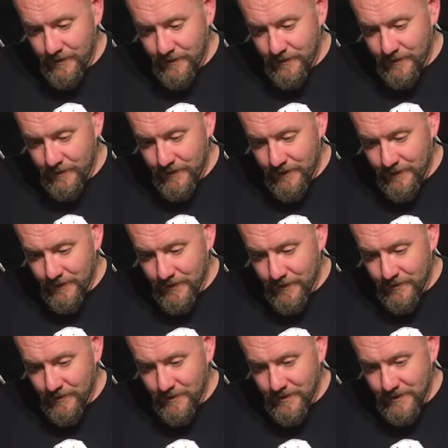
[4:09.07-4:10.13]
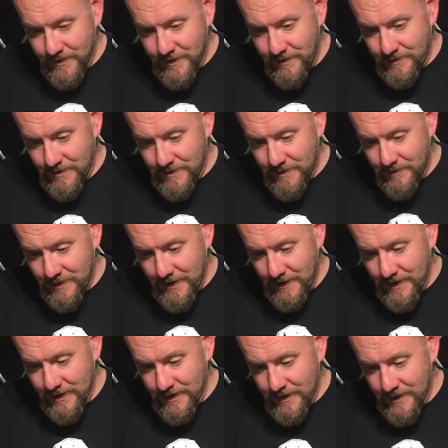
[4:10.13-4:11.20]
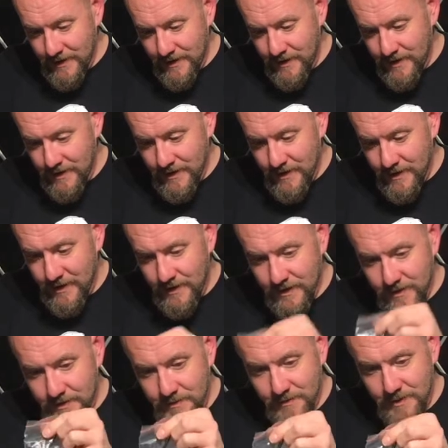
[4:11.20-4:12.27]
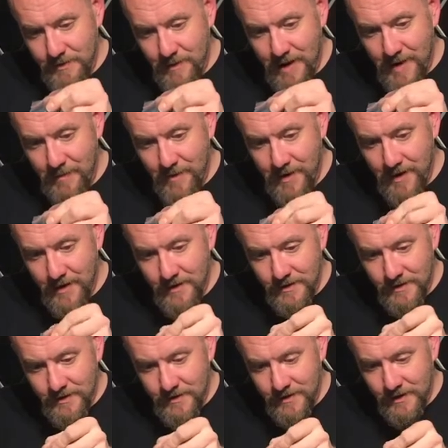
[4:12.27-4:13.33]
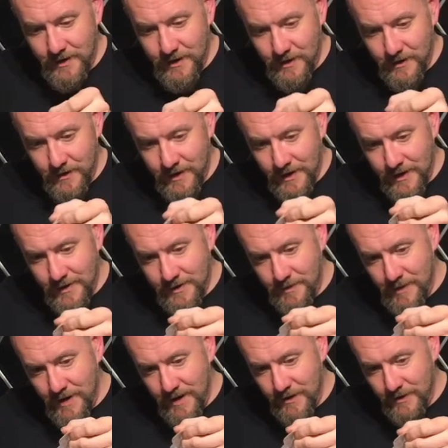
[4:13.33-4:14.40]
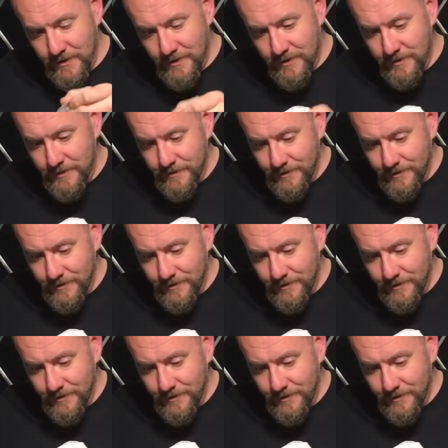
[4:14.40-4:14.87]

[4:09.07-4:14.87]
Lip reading: We've got what seems to be some spare parts, including a spare nozzle.